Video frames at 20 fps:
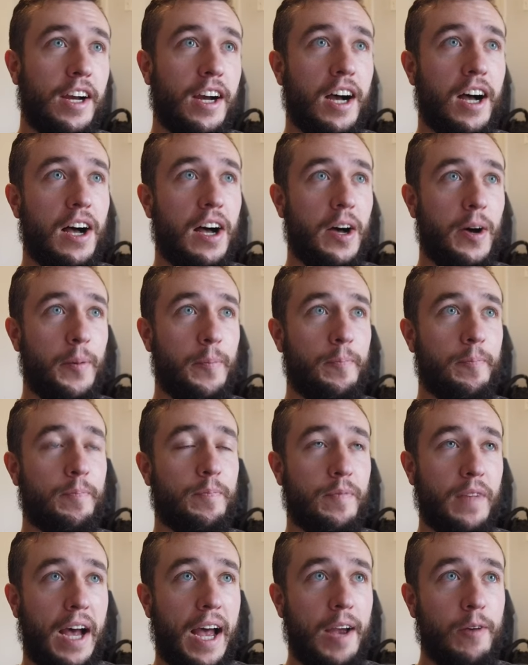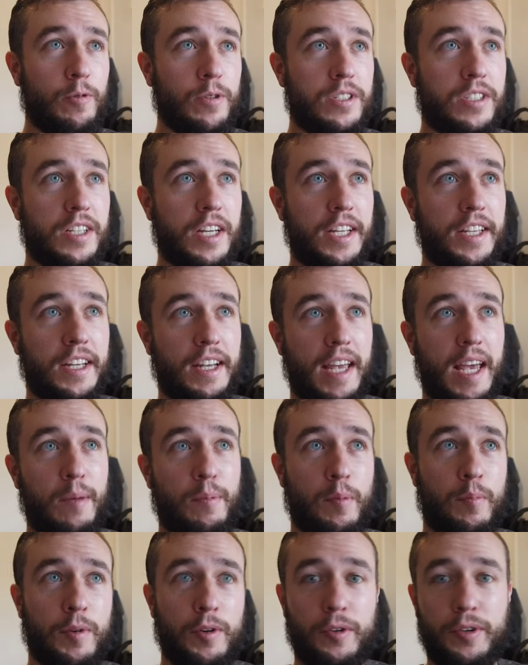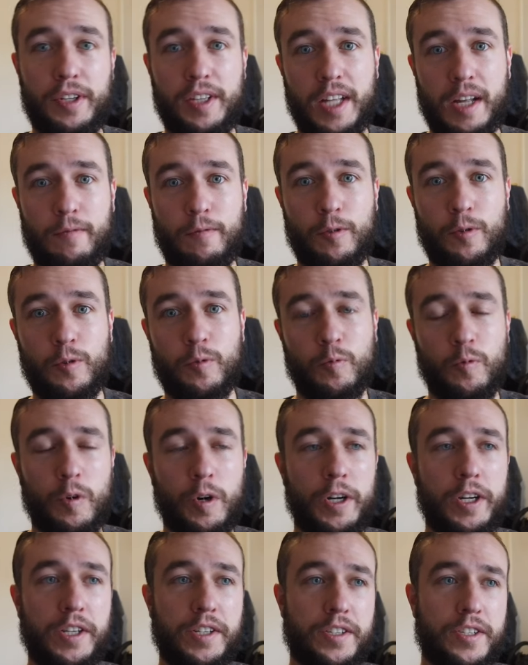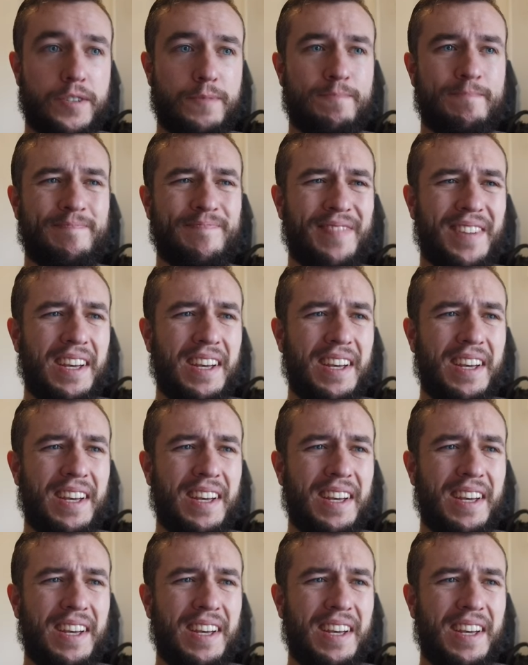I would say the capability level was